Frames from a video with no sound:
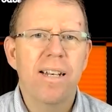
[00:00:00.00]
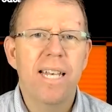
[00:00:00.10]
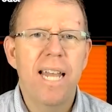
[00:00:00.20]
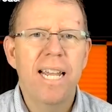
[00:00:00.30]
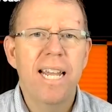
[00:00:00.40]

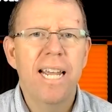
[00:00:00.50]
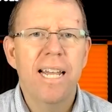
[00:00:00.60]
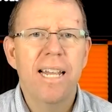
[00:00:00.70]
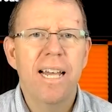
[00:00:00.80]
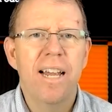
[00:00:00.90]
Taking
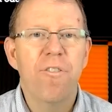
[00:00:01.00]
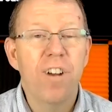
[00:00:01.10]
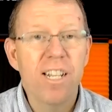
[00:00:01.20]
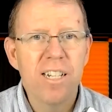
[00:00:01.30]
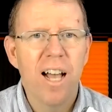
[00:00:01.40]
a
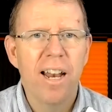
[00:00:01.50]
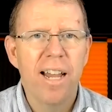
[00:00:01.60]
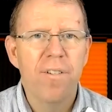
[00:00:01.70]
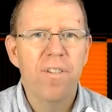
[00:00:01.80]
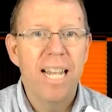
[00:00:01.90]
risk on
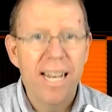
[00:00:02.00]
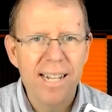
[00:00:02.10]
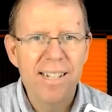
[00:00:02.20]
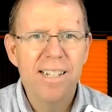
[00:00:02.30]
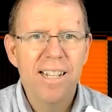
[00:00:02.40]
a
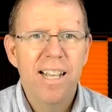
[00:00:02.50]
tenant,